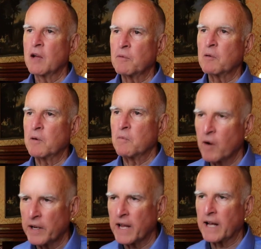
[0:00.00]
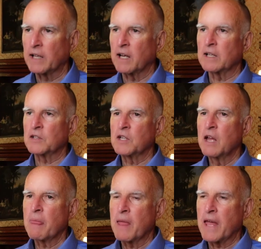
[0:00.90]
but we want
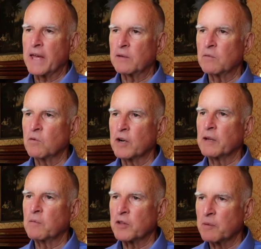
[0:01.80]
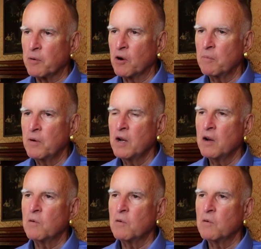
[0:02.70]
allies, and working with the Pope,